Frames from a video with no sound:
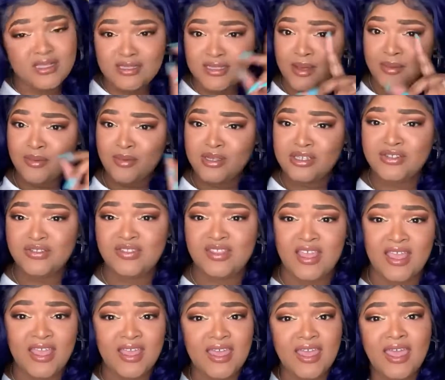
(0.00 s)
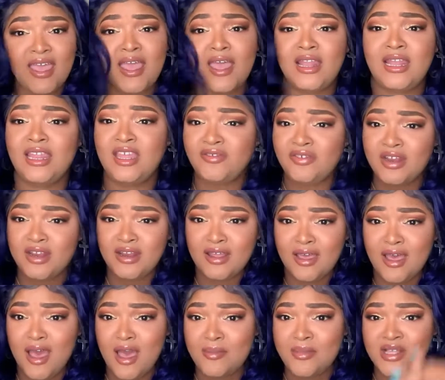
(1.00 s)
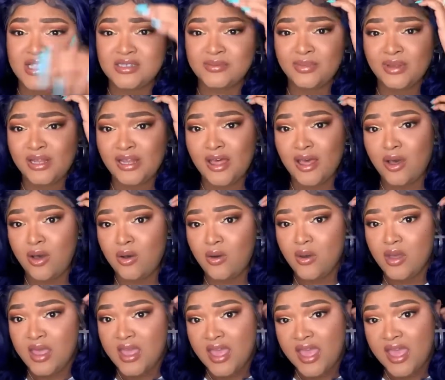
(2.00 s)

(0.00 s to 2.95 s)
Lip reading: Tell me what you think. Leave it in the comments below.